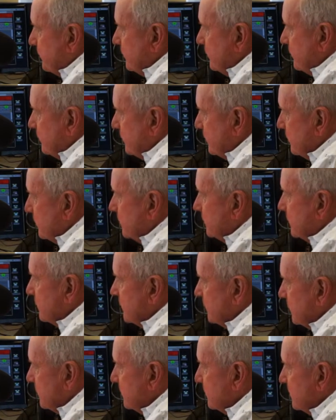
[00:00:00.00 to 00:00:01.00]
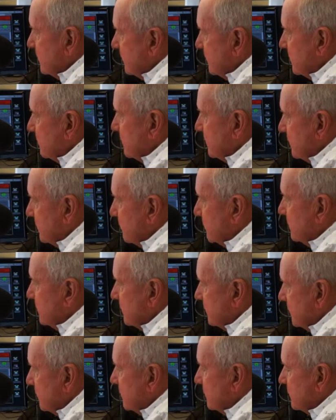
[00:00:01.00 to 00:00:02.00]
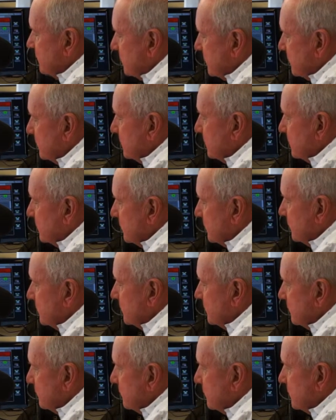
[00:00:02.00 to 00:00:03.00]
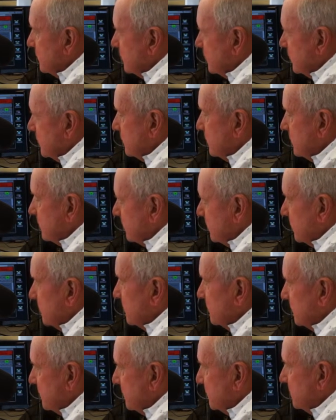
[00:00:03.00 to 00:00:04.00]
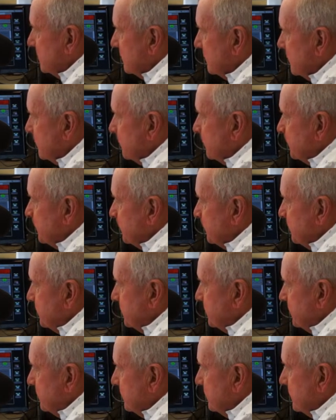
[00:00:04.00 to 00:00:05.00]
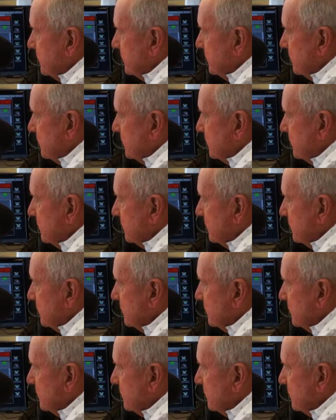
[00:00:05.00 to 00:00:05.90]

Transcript: (silent)